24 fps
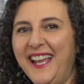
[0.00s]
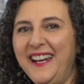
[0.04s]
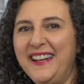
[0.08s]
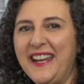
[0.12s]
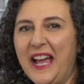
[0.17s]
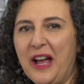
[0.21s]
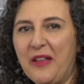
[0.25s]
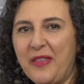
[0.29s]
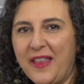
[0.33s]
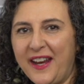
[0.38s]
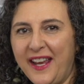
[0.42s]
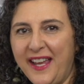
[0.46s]
And
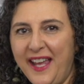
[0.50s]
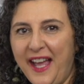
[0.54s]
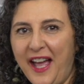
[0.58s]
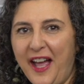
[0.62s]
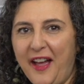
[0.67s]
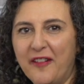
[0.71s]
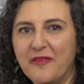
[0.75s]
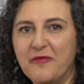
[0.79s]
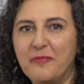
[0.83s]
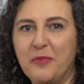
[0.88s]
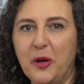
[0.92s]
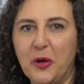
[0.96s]
now that I
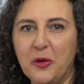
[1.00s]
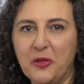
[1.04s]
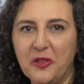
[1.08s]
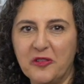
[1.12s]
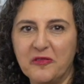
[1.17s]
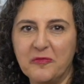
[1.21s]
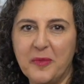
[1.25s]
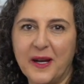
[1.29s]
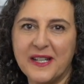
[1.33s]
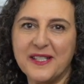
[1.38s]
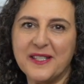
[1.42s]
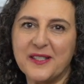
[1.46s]
have both
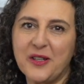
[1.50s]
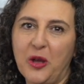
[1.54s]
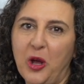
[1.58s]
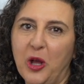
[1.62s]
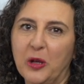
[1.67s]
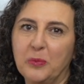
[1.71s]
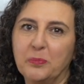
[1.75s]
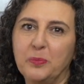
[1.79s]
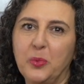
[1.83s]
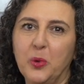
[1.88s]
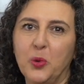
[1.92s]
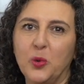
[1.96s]
of my
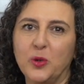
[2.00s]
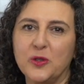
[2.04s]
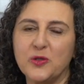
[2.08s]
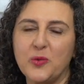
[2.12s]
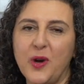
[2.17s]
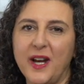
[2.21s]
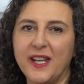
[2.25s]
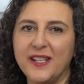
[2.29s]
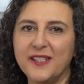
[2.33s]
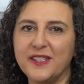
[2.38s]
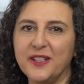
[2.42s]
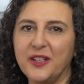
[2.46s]
salt bowls
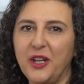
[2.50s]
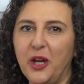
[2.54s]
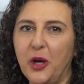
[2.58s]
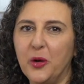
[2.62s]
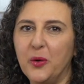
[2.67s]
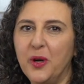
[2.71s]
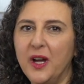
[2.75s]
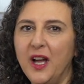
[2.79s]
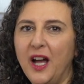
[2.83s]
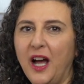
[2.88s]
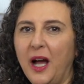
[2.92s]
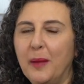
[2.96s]
ready to
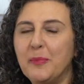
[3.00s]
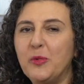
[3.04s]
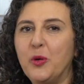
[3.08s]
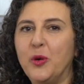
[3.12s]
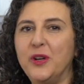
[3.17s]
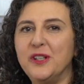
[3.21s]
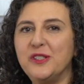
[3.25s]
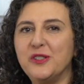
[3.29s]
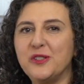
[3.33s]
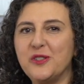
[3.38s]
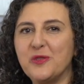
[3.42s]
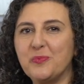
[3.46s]
go, I'm
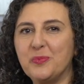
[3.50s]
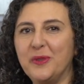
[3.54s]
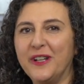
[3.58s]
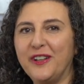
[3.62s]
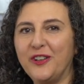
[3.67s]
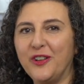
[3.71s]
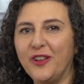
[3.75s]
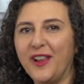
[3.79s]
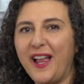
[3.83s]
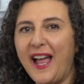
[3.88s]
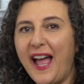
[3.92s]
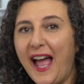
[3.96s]
going to
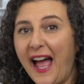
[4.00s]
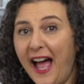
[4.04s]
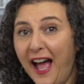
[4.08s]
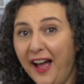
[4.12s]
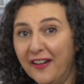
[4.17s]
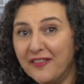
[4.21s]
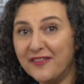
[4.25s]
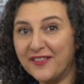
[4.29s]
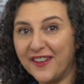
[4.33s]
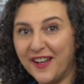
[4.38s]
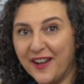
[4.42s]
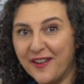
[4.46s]
sprinkle
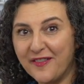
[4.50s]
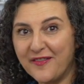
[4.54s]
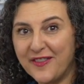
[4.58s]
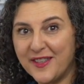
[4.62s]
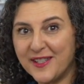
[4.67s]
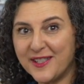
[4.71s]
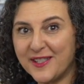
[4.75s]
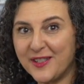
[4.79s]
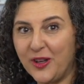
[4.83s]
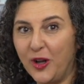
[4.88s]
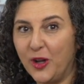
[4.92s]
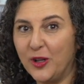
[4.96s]
half of
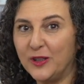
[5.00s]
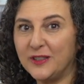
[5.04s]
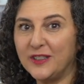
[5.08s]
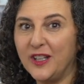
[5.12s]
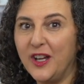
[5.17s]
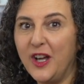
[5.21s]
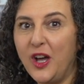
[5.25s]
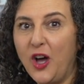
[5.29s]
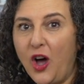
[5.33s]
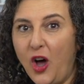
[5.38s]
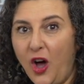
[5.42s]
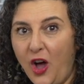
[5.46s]
the salt
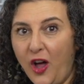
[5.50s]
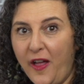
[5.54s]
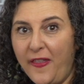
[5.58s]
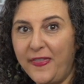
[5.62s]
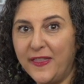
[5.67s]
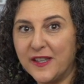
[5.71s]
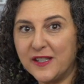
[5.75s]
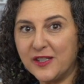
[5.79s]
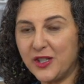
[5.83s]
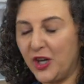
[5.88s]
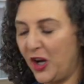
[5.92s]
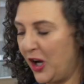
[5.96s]
on
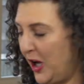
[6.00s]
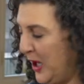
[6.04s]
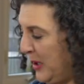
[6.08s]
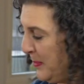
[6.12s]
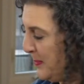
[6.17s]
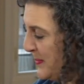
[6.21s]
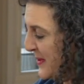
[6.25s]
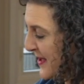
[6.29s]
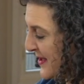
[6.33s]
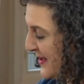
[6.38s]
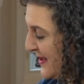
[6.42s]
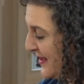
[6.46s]
the
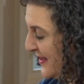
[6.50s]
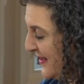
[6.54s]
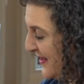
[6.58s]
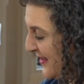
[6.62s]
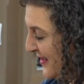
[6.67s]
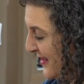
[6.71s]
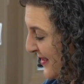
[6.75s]
tops.